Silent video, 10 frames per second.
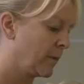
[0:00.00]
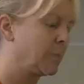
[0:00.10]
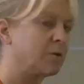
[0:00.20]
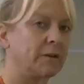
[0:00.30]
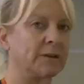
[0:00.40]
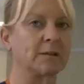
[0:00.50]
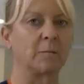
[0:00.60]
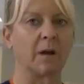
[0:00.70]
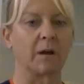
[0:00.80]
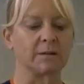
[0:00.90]
I'm doing this on
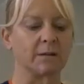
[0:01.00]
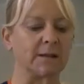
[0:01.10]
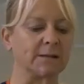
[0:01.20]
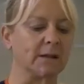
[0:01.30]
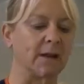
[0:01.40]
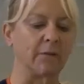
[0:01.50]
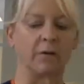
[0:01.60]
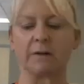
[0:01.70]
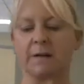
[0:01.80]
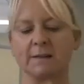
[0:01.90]
my own today, so I haven't
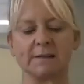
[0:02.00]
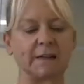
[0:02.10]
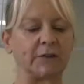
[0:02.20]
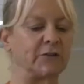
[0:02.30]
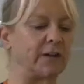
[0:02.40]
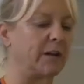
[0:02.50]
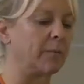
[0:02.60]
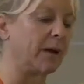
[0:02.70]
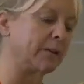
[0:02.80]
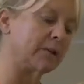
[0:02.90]
got a second checker,
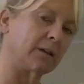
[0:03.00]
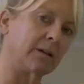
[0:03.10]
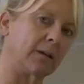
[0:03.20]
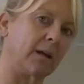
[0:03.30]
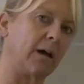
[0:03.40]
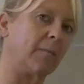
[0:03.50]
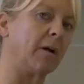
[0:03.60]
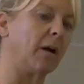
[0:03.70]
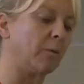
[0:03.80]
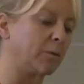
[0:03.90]
but
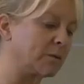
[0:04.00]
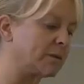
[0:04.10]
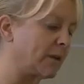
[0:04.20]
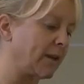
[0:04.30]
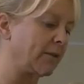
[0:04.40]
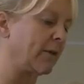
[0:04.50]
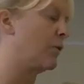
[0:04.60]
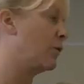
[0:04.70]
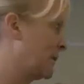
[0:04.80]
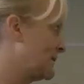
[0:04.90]
I would always
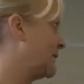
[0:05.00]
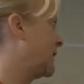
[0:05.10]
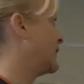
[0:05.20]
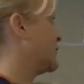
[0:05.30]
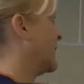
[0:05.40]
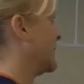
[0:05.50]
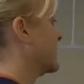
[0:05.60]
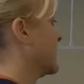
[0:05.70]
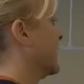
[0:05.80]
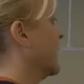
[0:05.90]
get that checked.